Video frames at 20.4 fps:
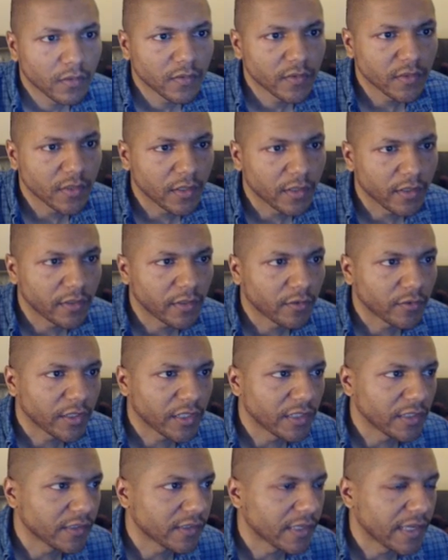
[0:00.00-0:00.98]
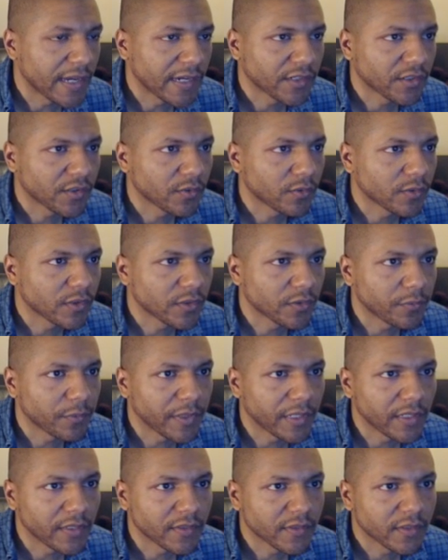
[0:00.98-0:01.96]
sorry, I'll get into actual
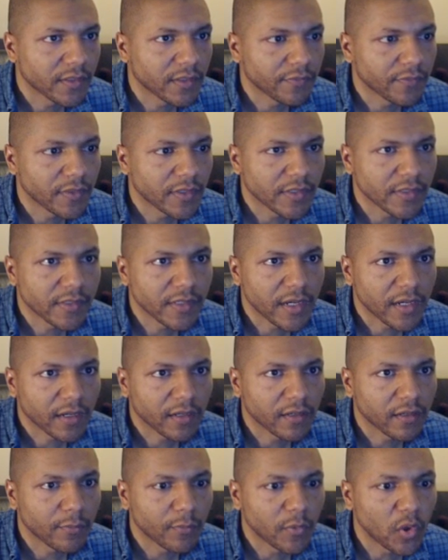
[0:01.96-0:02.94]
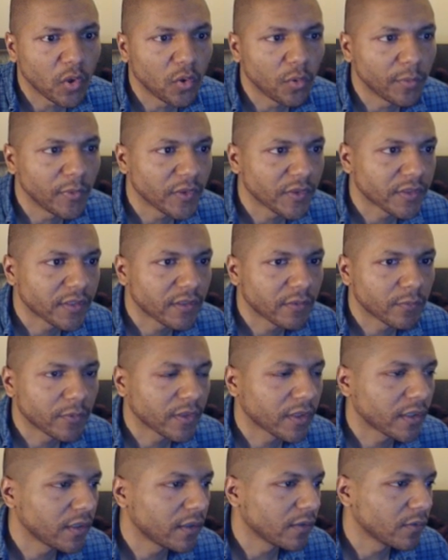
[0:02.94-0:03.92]
terrain stuff in a second. I'm almost done
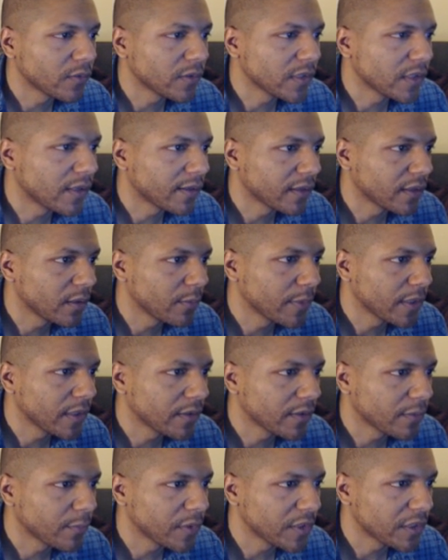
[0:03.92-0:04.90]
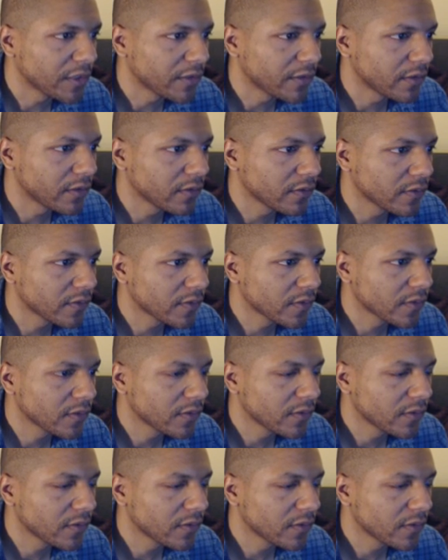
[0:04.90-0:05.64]
with the whole talking about the materials.